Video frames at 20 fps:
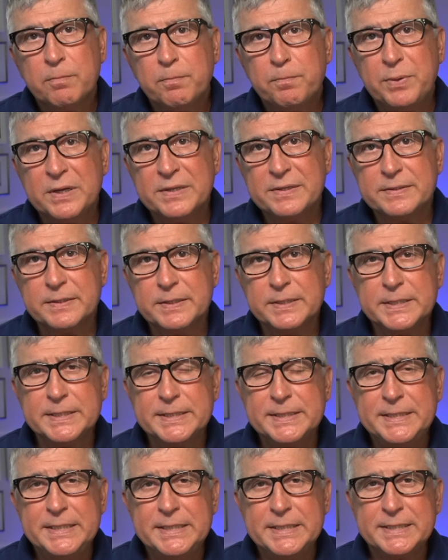But
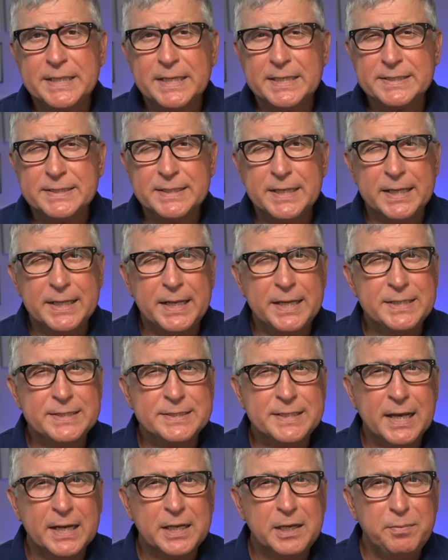this has not
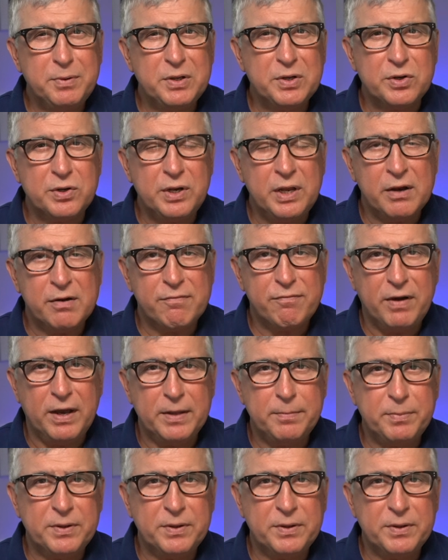exactly been clarified.